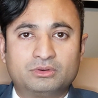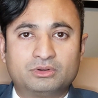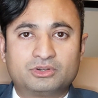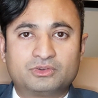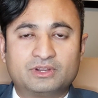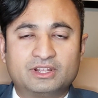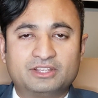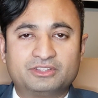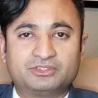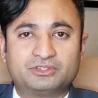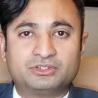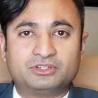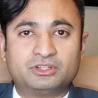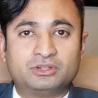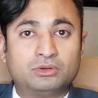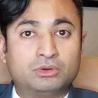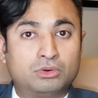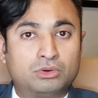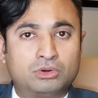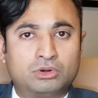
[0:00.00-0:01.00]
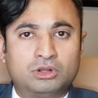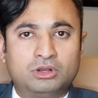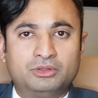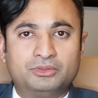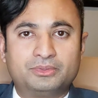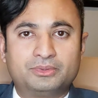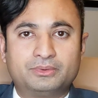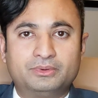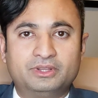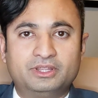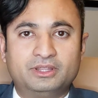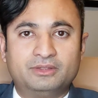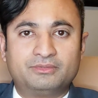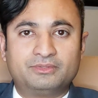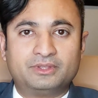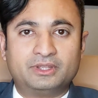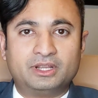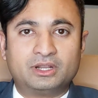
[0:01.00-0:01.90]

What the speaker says: or Trans Union, or all three if